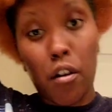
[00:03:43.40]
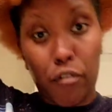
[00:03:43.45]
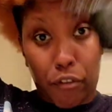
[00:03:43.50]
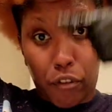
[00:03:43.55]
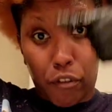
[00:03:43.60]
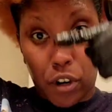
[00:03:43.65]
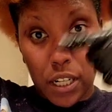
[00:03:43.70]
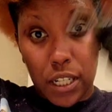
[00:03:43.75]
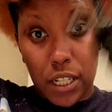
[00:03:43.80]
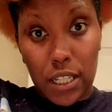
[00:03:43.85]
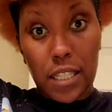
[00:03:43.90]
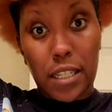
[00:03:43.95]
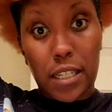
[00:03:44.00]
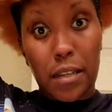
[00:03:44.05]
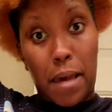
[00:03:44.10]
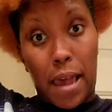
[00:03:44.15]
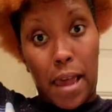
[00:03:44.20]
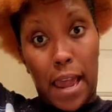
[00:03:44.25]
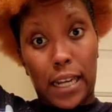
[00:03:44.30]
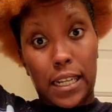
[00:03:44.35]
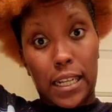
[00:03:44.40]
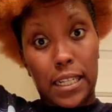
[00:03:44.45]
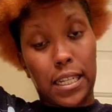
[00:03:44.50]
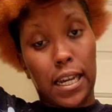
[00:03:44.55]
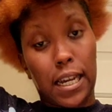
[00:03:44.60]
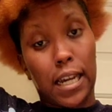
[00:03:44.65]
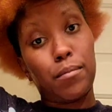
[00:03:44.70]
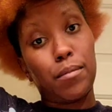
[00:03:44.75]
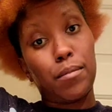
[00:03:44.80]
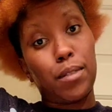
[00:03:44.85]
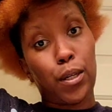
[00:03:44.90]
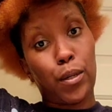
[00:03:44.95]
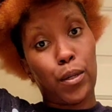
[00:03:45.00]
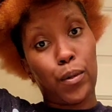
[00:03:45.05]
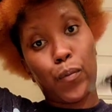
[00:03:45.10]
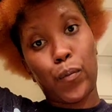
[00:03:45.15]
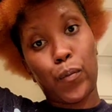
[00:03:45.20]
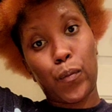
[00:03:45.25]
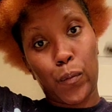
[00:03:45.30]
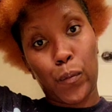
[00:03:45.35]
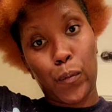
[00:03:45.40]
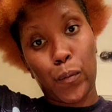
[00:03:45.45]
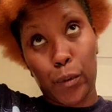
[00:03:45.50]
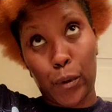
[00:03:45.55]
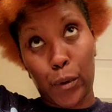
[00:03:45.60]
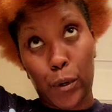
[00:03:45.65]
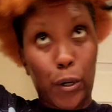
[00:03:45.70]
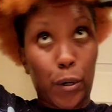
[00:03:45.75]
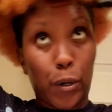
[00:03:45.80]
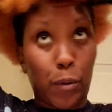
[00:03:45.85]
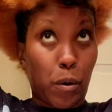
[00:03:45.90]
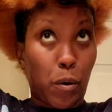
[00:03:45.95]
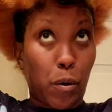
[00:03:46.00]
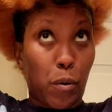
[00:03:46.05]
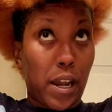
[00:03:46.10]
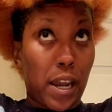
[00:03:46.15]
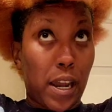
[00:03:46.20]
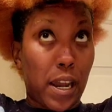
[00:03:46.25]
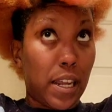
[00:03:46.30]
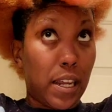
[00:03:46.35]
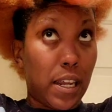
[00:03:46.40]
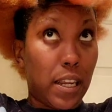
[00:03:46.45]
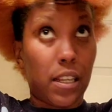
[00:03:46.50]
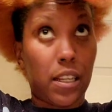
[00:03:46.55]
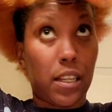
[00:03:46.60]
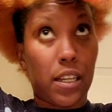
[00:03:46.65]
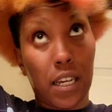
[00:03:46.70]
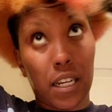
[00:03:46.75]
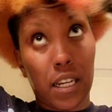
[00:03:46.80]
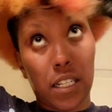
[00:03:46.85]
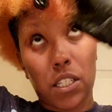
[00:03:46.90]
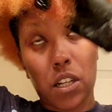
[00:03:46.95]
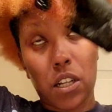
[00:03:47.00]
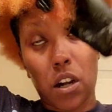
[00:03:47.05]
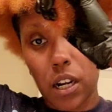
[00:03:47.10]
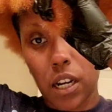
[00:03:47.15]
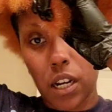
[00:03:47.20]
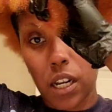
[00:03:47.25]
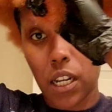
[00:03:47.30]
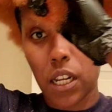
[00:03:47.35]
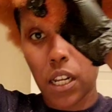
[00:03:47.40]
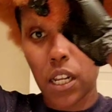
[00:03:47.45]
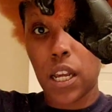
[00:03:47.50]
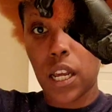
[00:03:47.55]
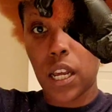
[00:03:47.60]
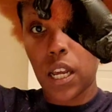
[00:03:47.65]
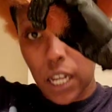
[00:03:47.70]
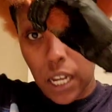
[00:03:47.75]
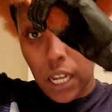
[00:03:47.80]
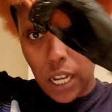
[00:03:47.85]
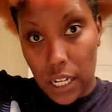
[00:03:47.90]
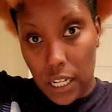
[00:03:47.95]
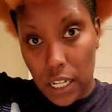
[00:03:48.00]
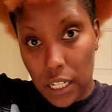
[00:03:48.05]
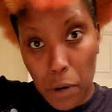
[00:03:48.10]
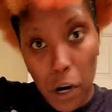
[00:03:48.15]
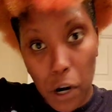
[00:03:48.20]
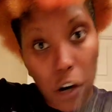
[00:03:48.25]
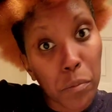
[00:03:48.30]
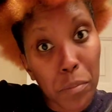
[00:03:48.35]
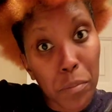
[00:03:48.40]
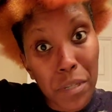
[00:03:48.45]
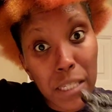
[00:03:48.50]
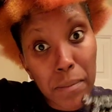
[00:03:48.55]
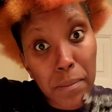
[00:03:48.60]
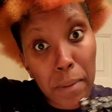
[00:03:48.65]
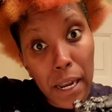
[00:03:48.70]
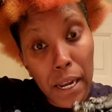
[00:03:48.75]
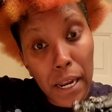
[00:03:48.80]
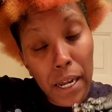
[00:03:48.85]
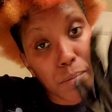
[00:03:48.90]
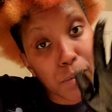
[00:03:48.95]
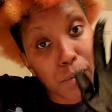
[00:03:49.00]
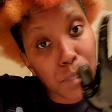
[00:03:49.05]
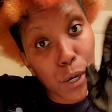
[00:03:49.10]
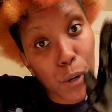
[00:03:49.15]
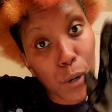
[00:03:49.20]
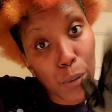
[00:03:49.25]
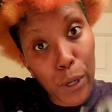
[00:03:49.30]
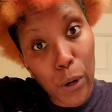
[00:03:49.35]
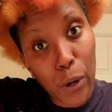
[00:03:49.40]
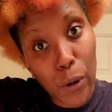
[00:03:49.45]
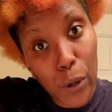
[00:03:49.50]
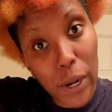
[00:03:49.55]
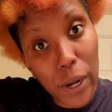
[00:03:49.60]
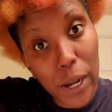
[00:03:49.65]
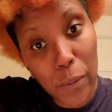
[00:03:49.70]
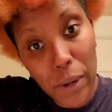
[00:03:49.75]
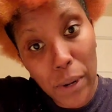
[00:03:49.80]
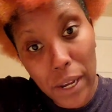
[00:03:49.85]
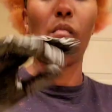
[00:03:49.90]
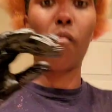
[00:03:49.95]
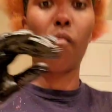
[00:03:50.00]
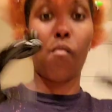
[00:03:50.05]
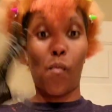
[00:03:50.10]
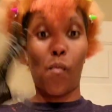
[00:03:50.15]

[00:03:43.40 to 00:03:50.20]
front to back this time. So go ahead and get started. This part will be sped up, so we're gonna go ahead and wait.